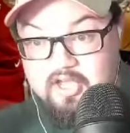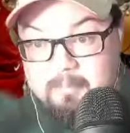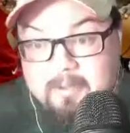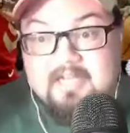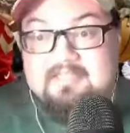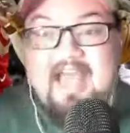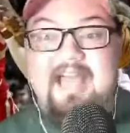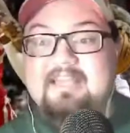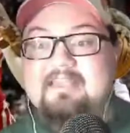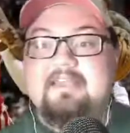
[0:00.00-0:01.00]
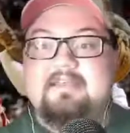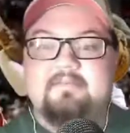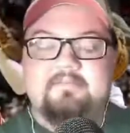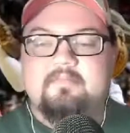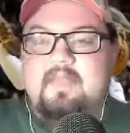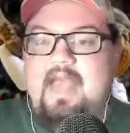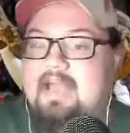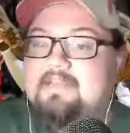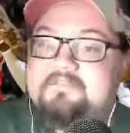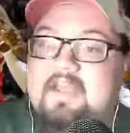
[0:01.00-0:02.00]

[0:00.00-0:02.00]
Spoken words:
and they probably will, dude. They probably